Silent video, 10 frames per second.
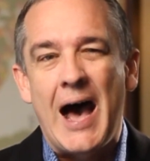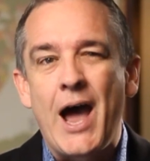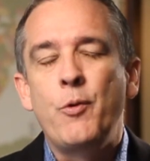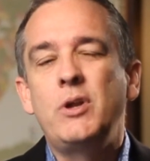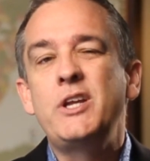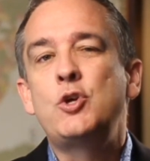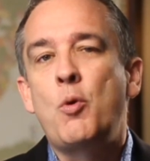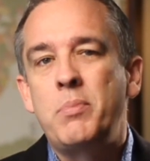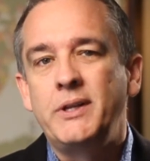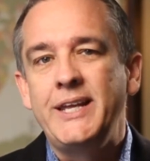I really
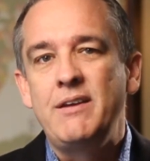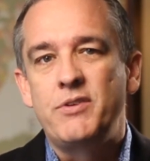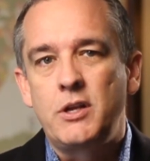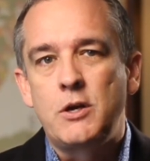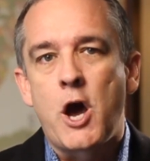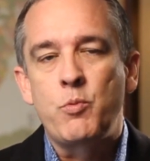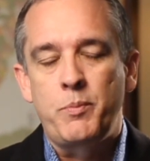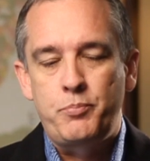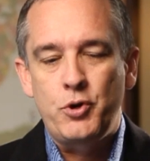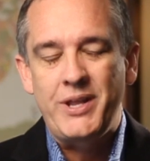don't believe that God
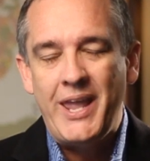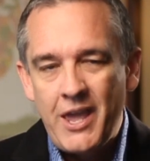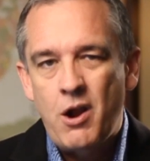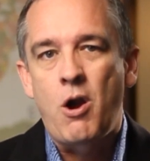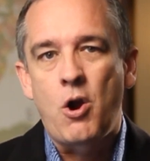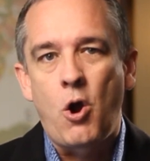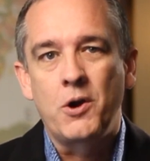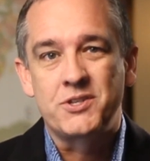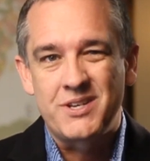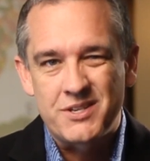would put in our
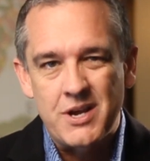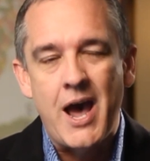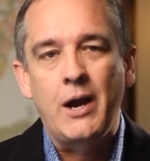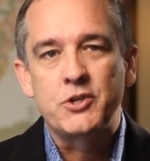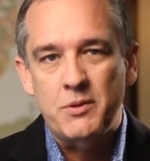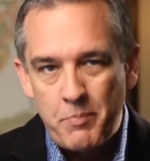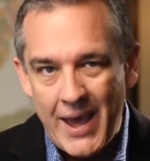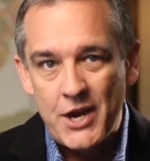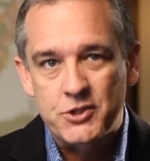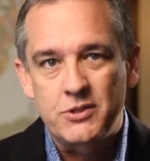hearts desires and
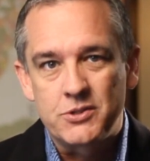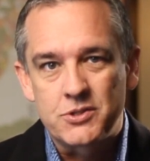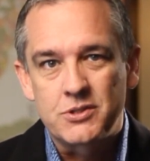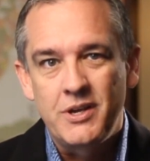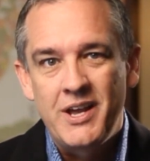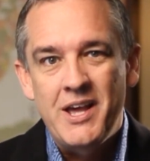passions